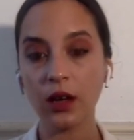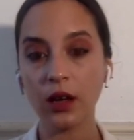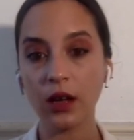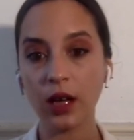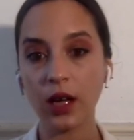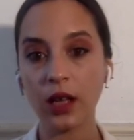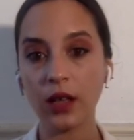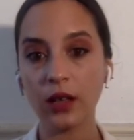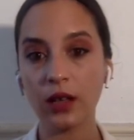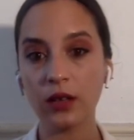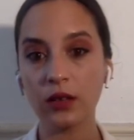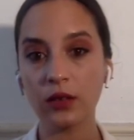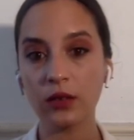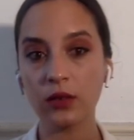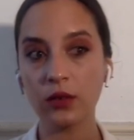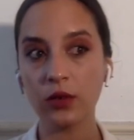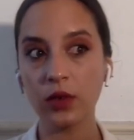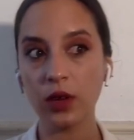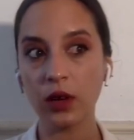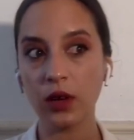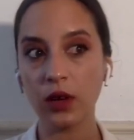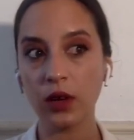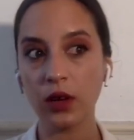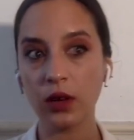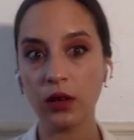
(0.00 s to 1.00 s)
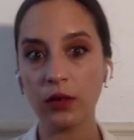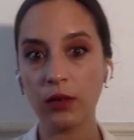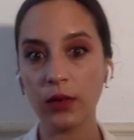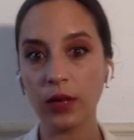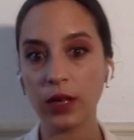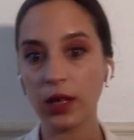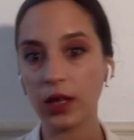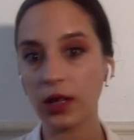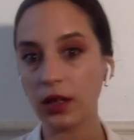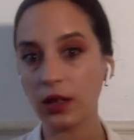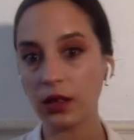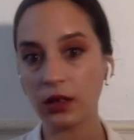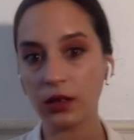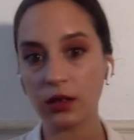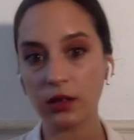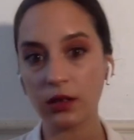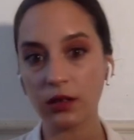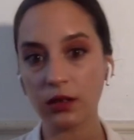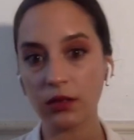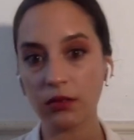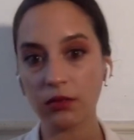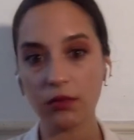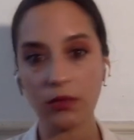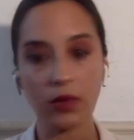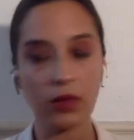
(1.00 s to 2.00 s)
uh, and we are
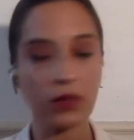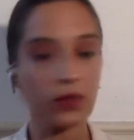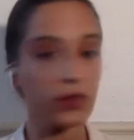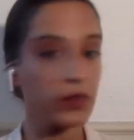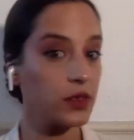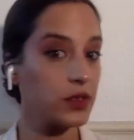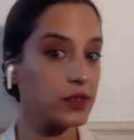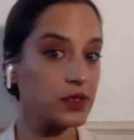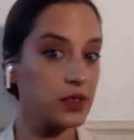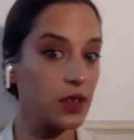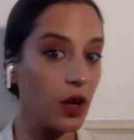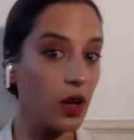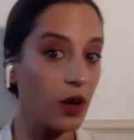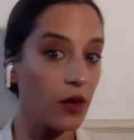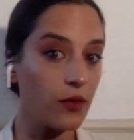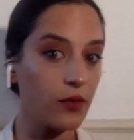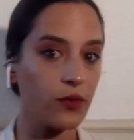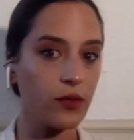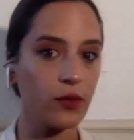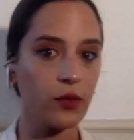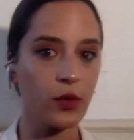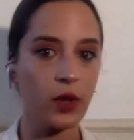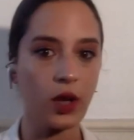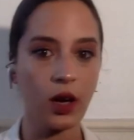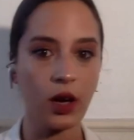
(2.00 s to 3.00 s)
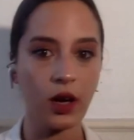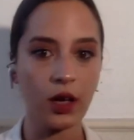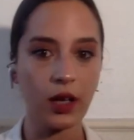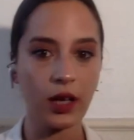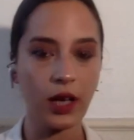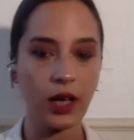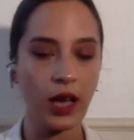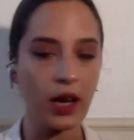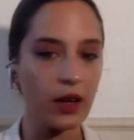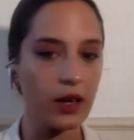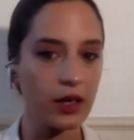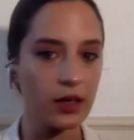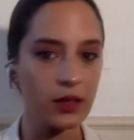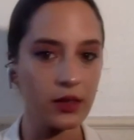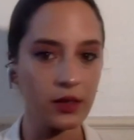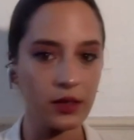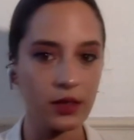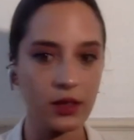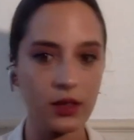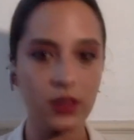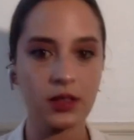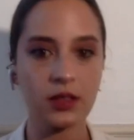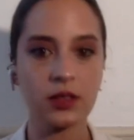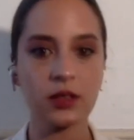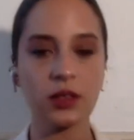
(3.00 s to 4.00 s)
making other stuff. We are
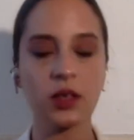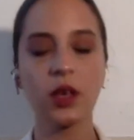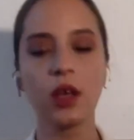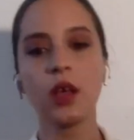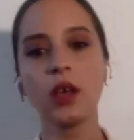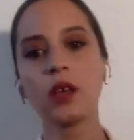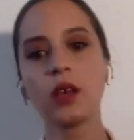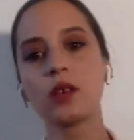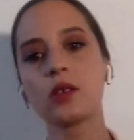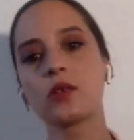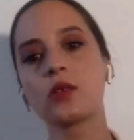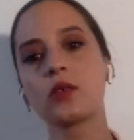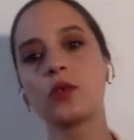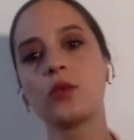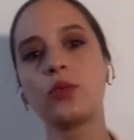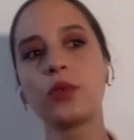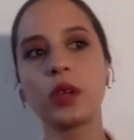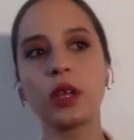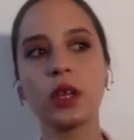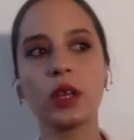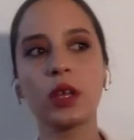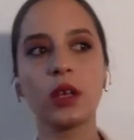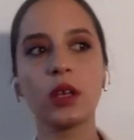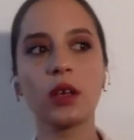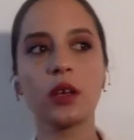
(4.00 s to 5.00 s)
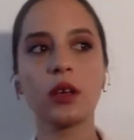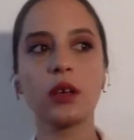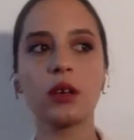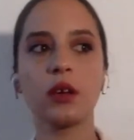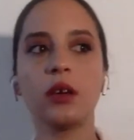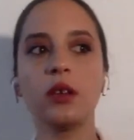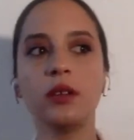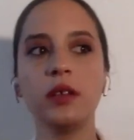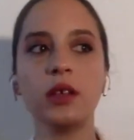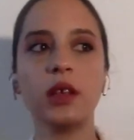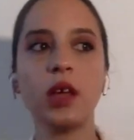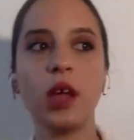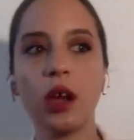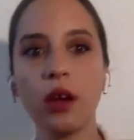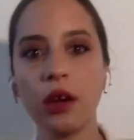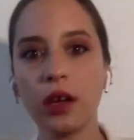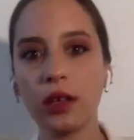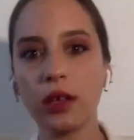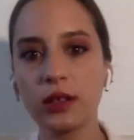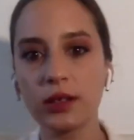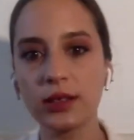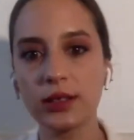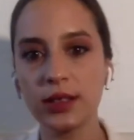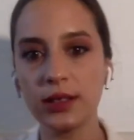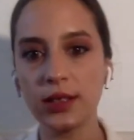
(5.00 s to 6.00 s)
characters. So bringing uh, the
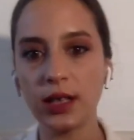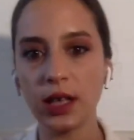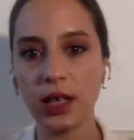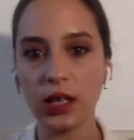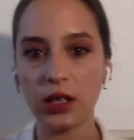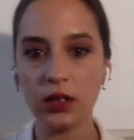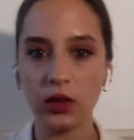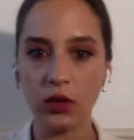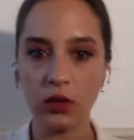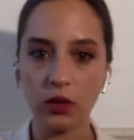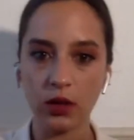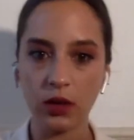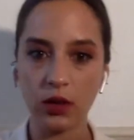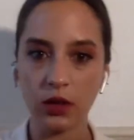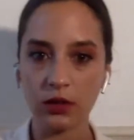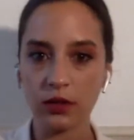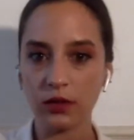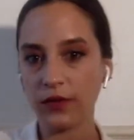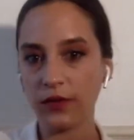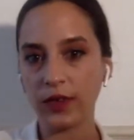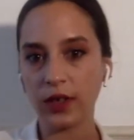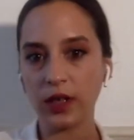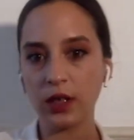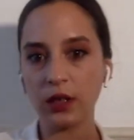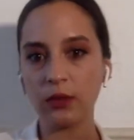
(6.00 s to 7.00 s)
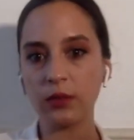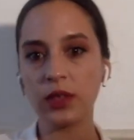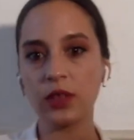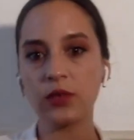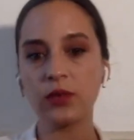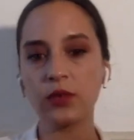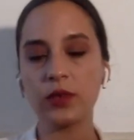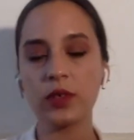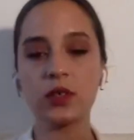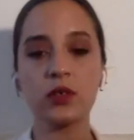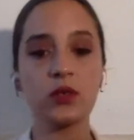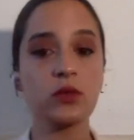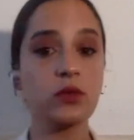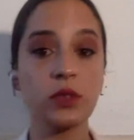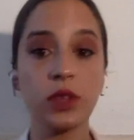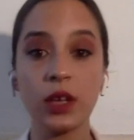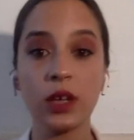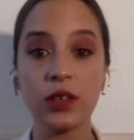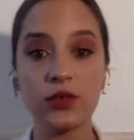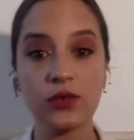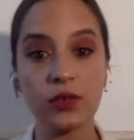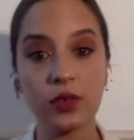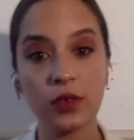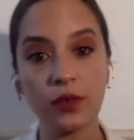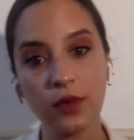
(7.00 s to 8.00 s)
characters that I know on the film, it was
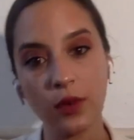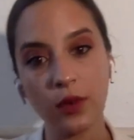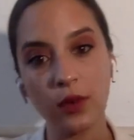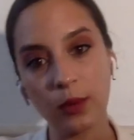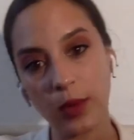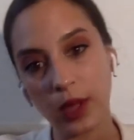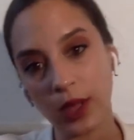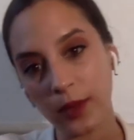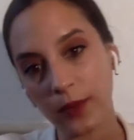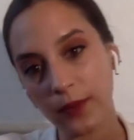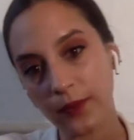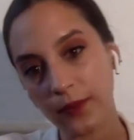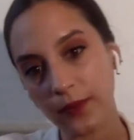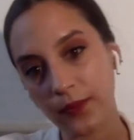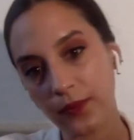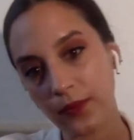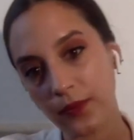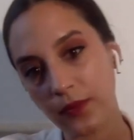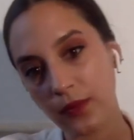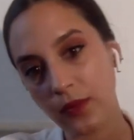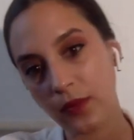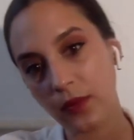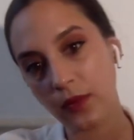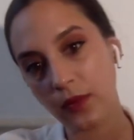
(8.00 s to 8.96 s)
so natural for me